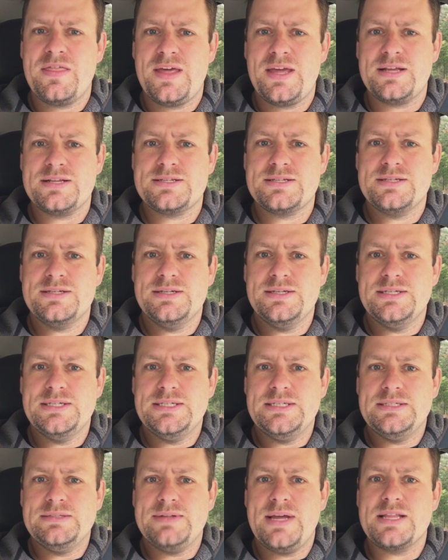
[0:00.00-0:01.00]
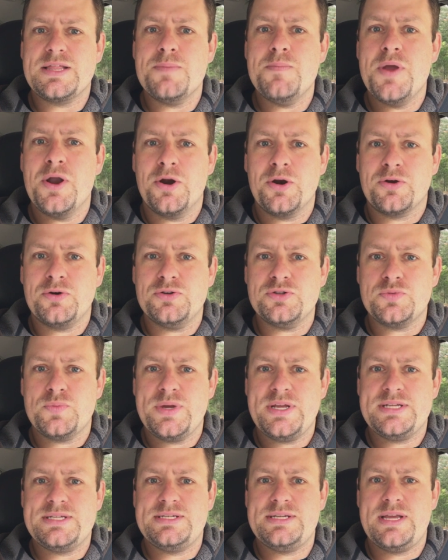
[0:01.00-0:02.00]
things, like the miracles
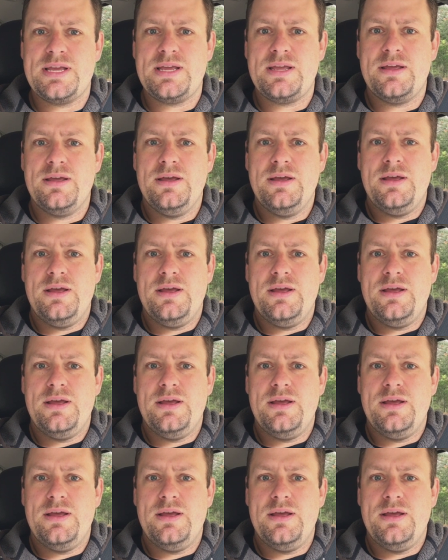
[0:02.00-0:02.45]
we see